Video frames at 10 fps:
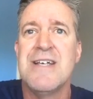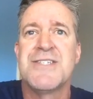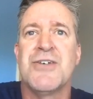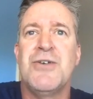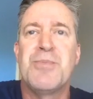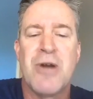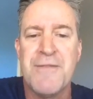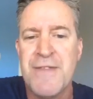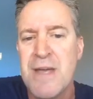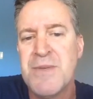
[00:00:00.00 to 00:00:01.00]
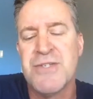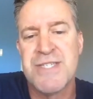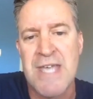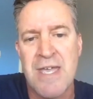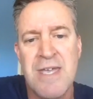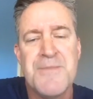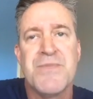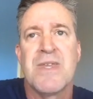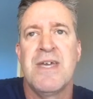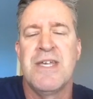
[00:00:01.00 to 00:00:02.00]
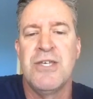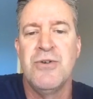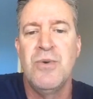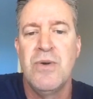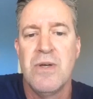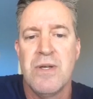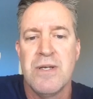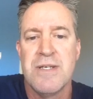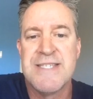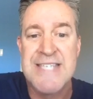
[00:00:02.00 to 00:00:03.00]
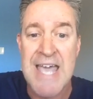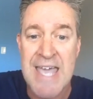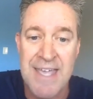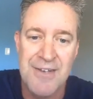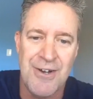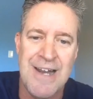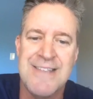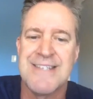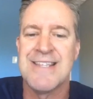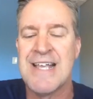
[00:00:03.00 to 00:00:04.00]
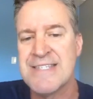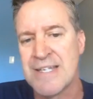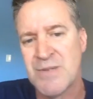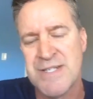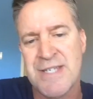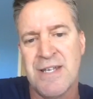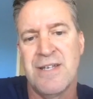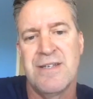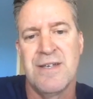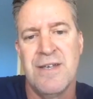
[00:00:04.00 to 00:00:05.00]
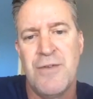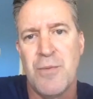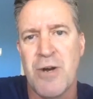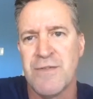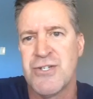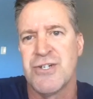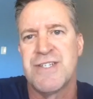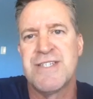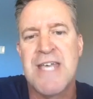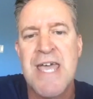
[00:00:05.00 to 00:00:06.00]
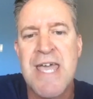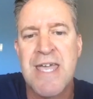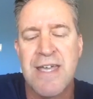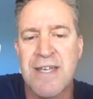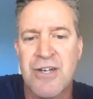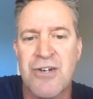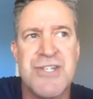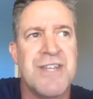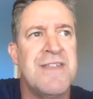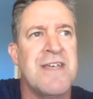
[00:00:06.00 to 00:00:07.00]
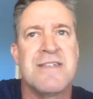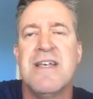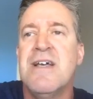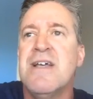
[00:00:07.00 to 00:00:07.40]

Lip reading: So you pray for them, you stay, and you say, all right? That's the last thing I want to say to if you're a part of a church. Say encouraging things.